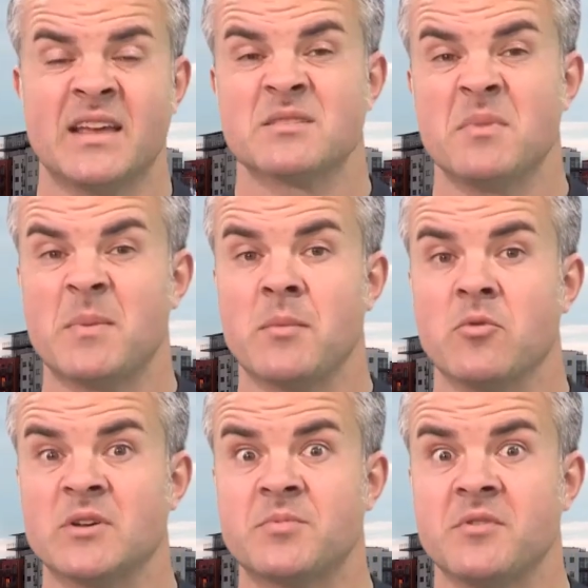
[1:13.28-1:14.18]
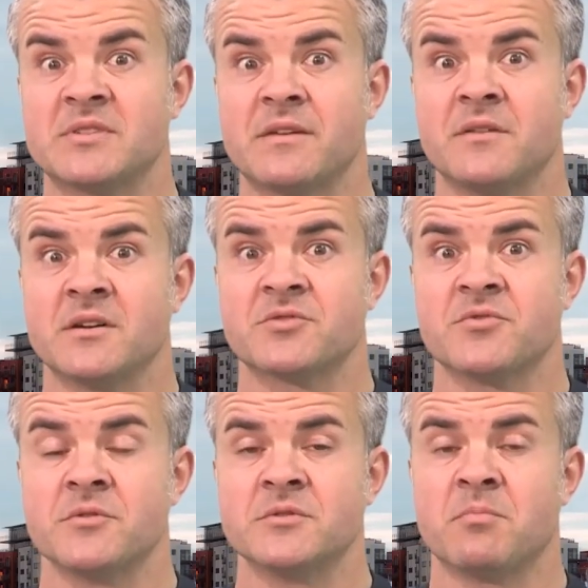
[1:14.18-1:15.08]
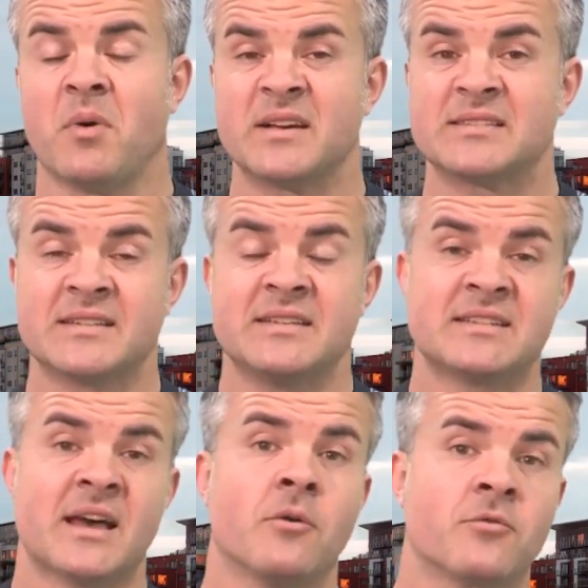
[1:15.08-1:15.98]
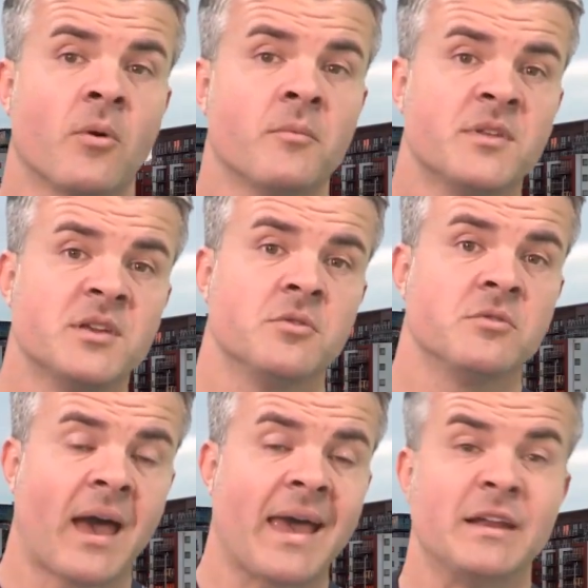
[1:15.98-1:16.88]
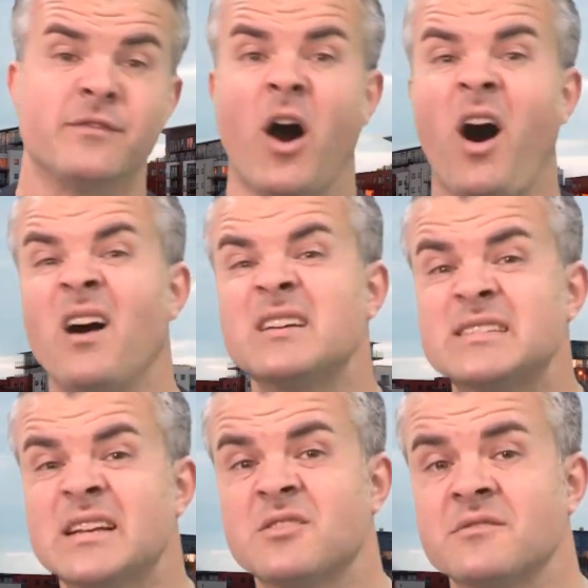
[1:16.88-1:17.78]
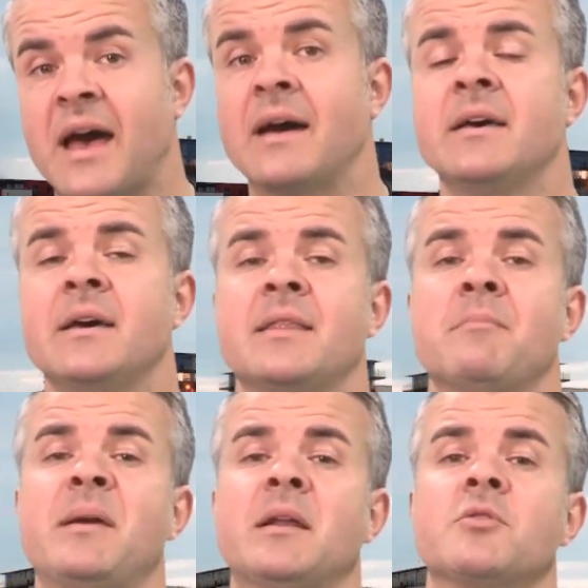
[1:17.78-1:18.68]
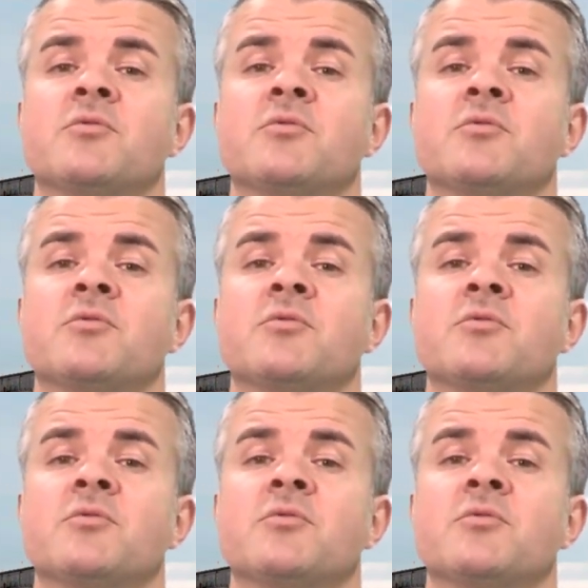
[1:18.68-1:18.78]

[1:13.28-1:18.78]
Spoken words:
So many people experience their first cruise by setting sail from the UK, and if your heart is set on that, then P&O